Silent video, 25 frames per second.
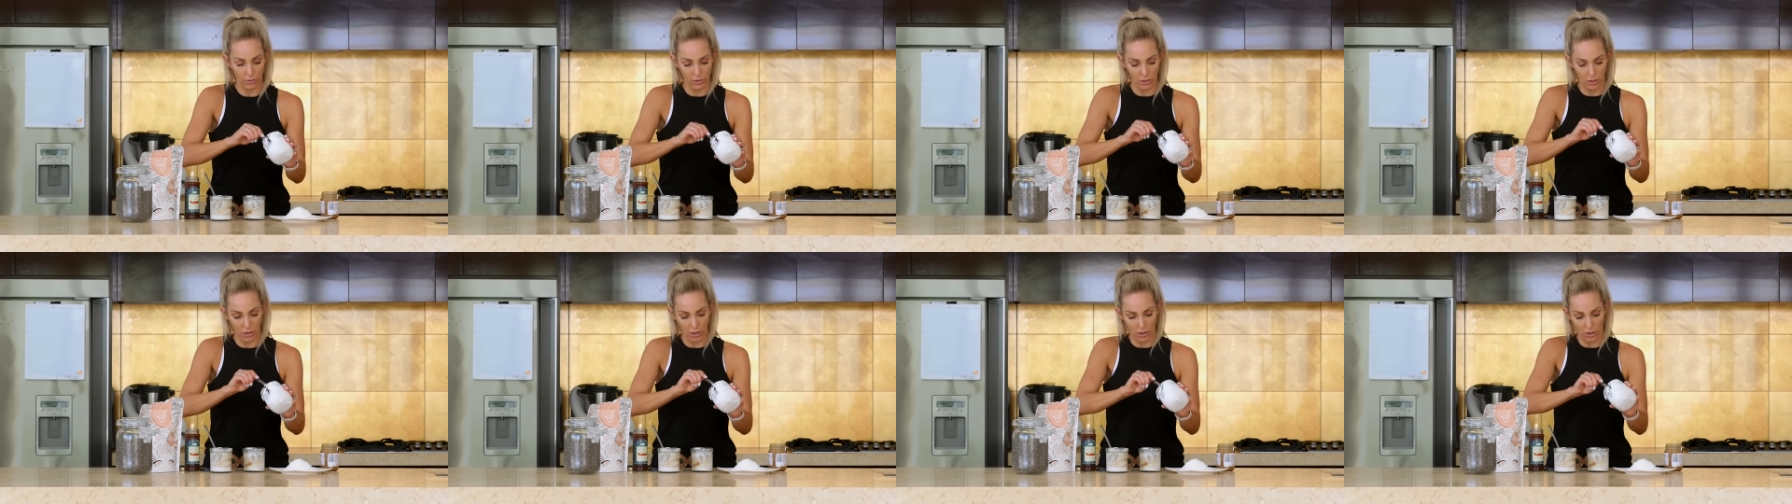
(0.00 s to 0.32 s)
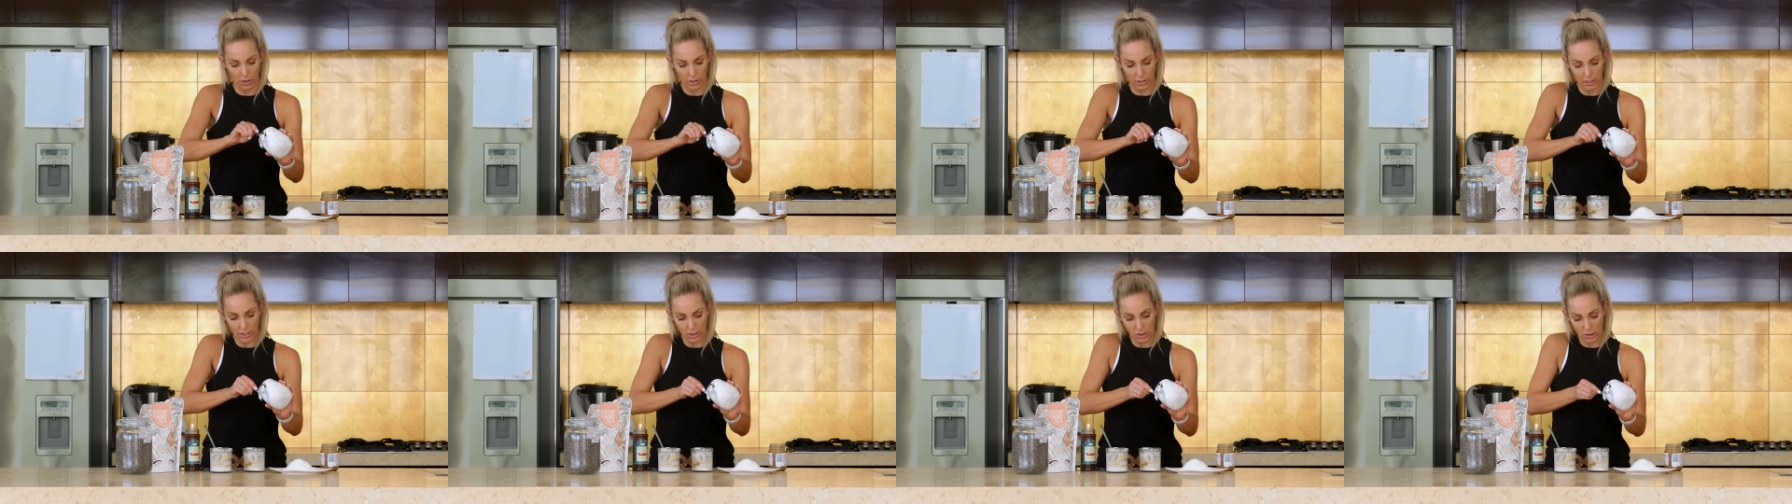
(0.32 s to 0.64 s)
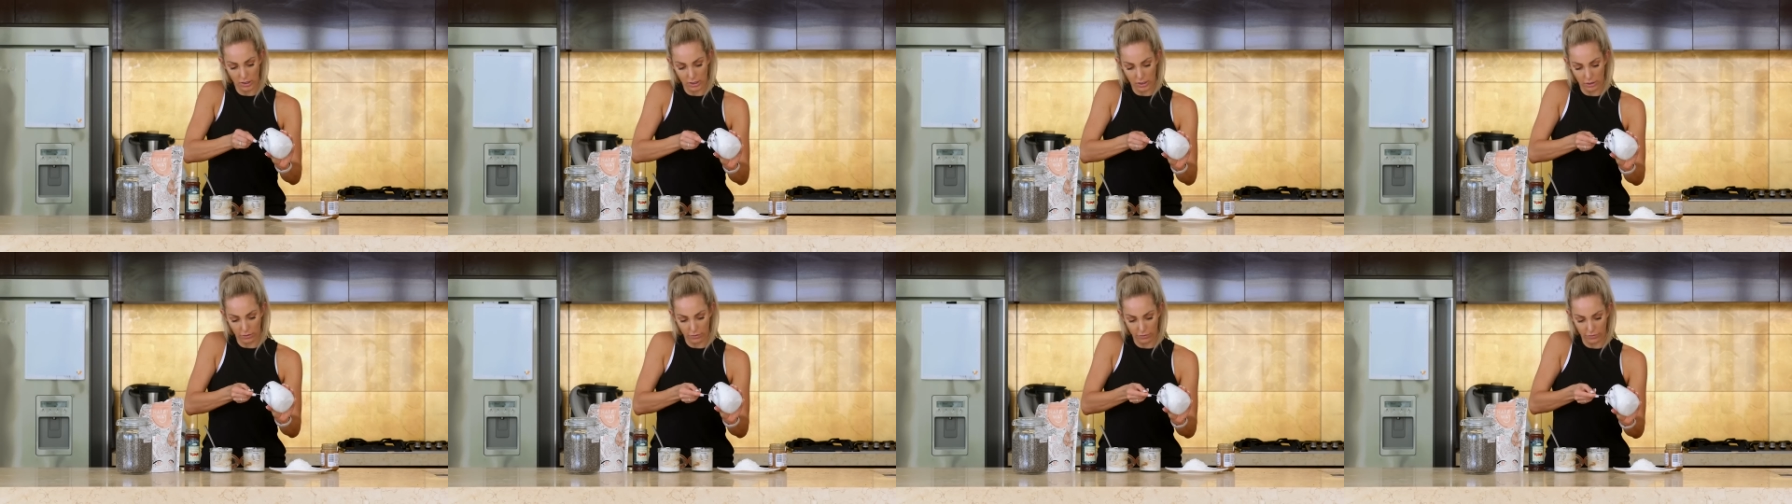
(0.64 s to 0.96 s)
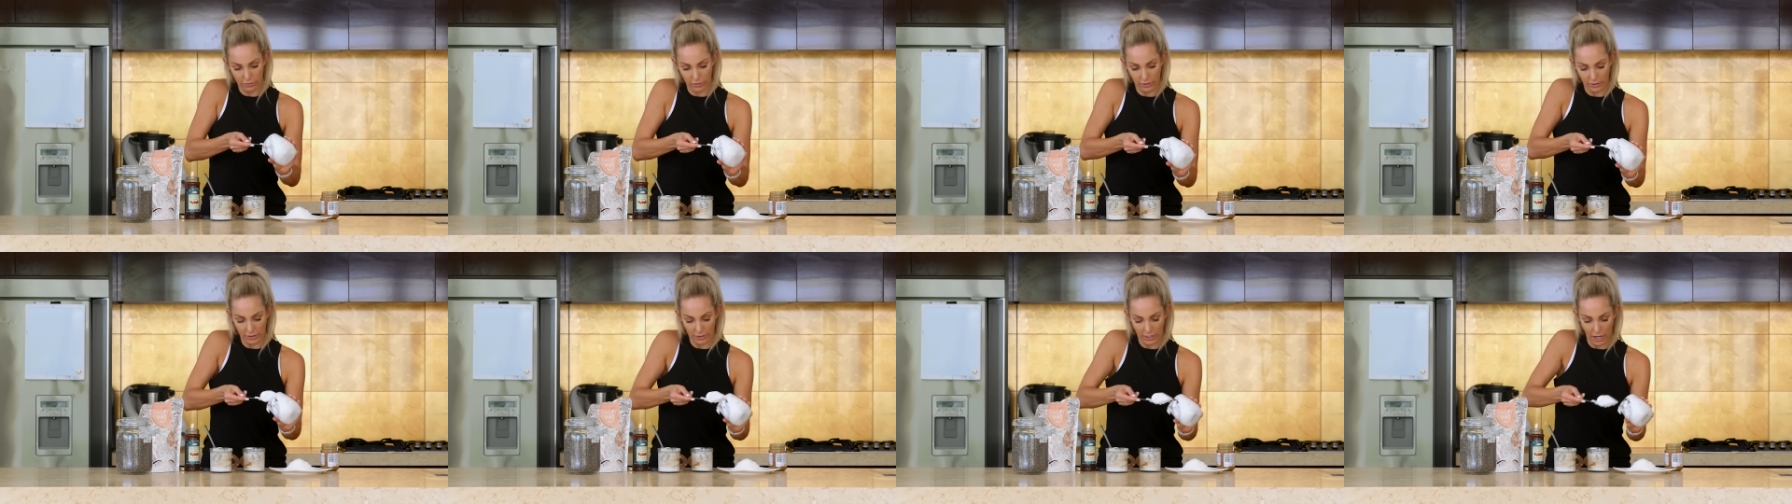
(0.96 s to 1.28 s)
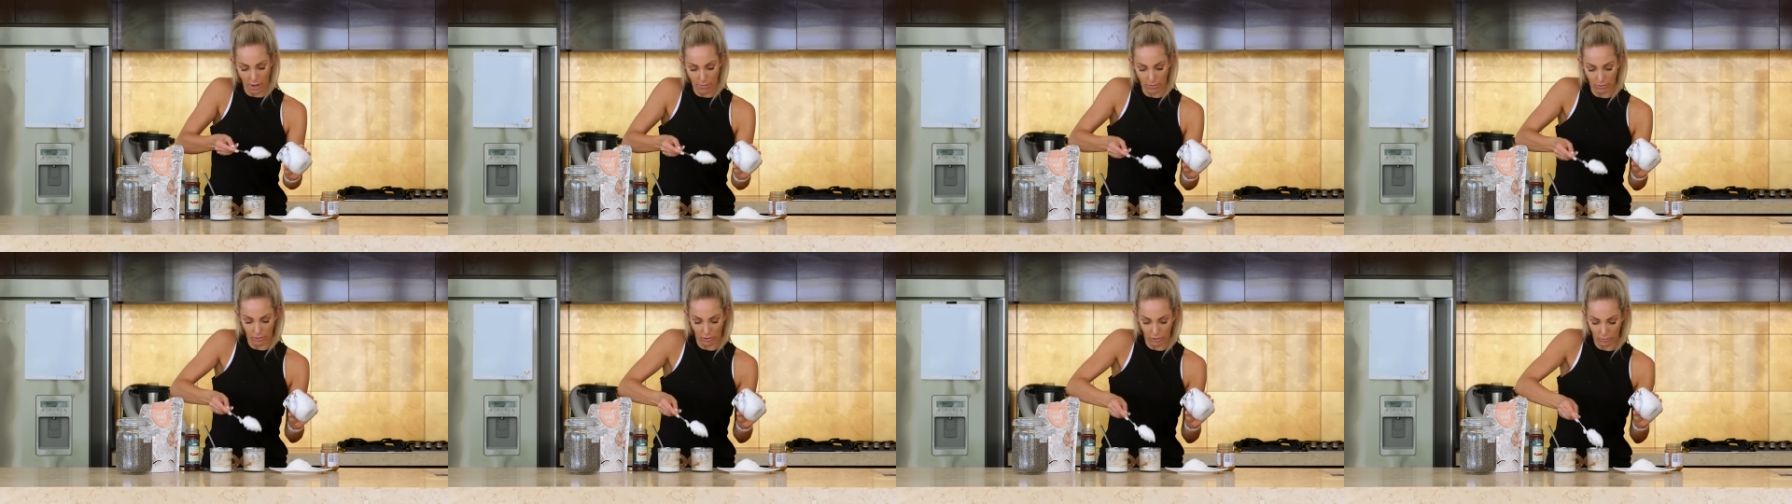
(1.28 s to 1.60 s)
yogurt just to fill it
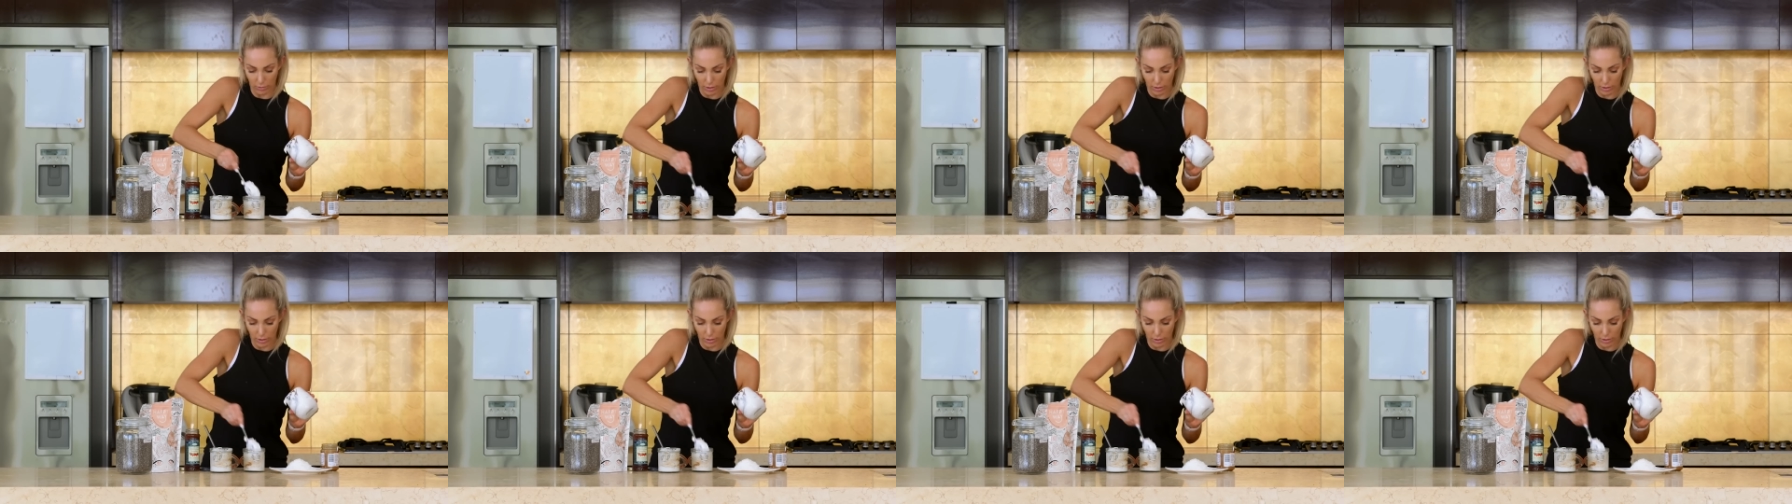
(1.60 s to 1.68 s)
up a little